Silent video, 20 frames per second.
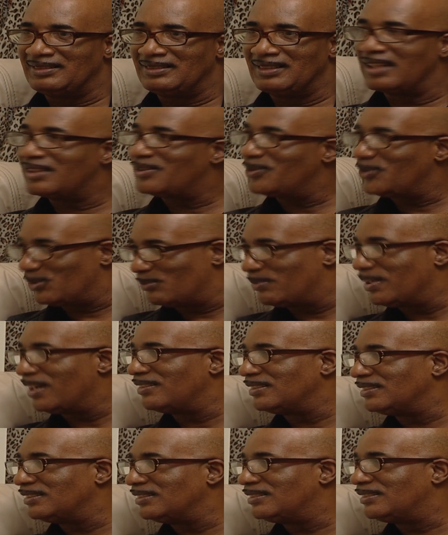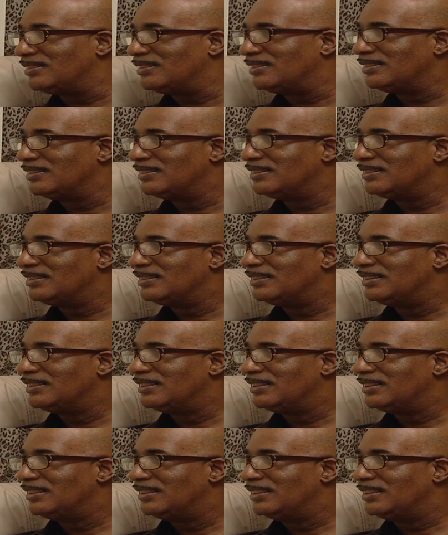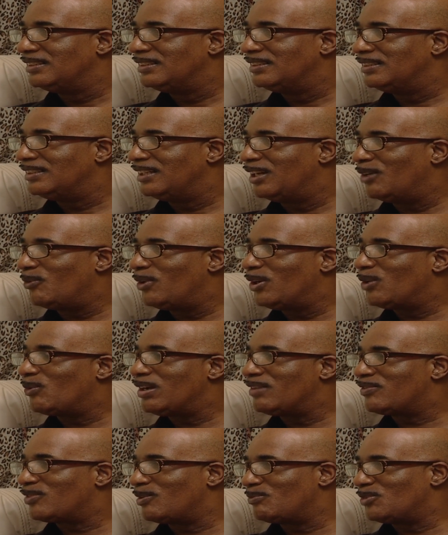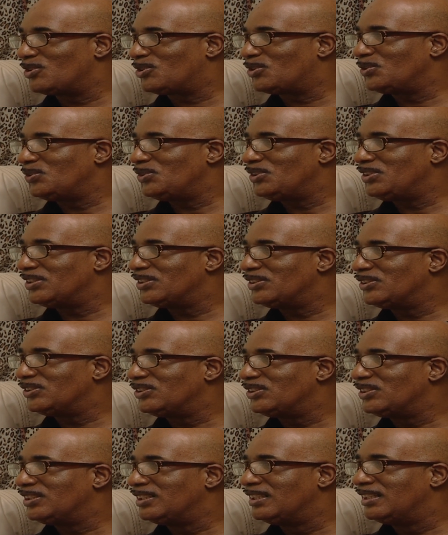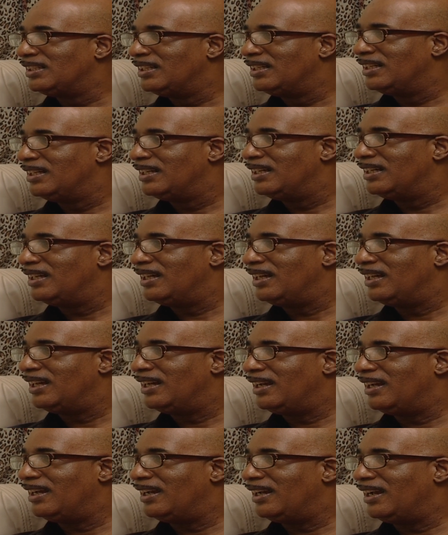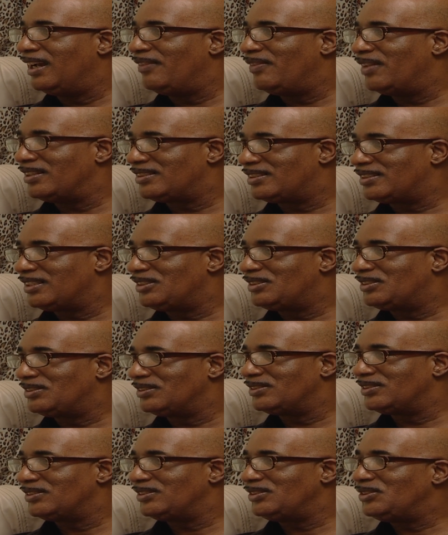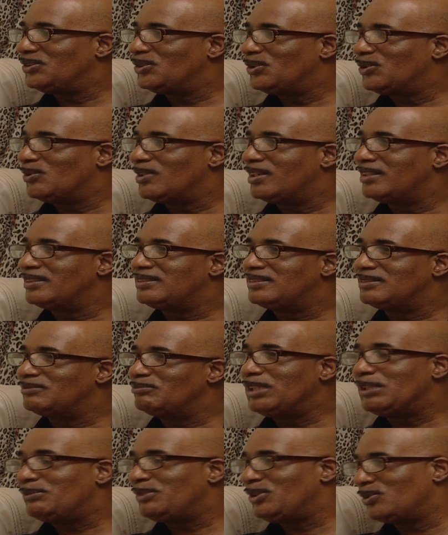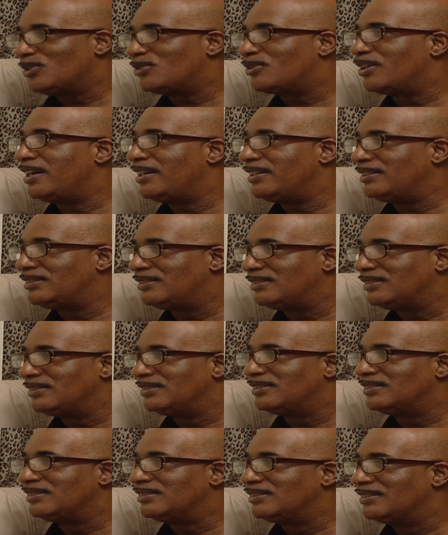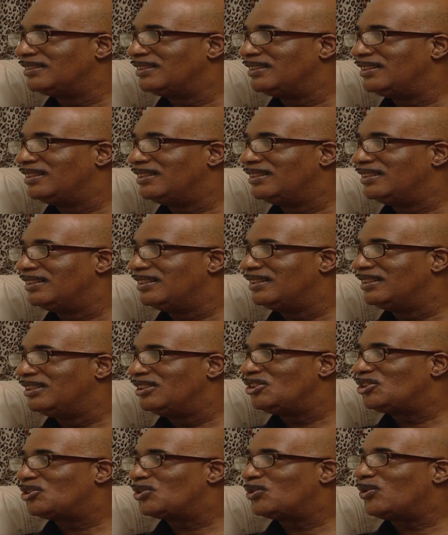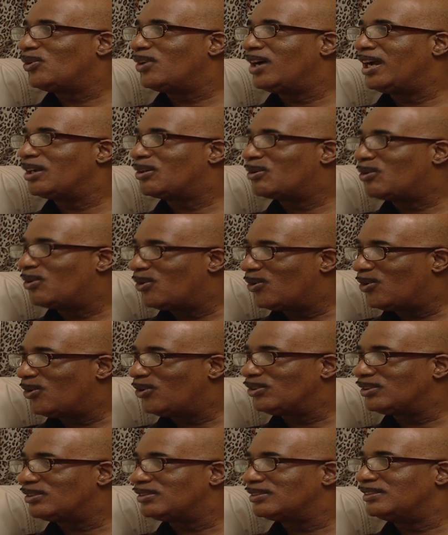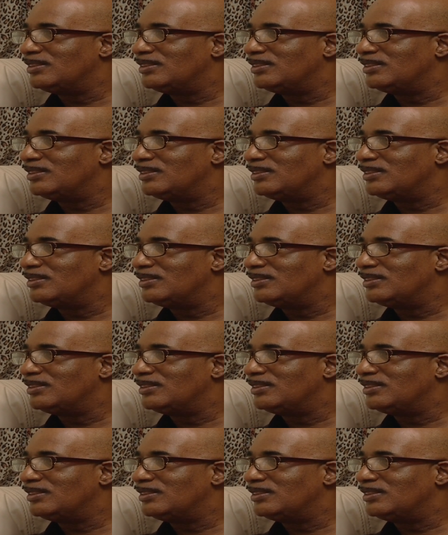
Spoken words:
thought about it. I went away from the studio and I said to her, you know what, maybe you're right. So I called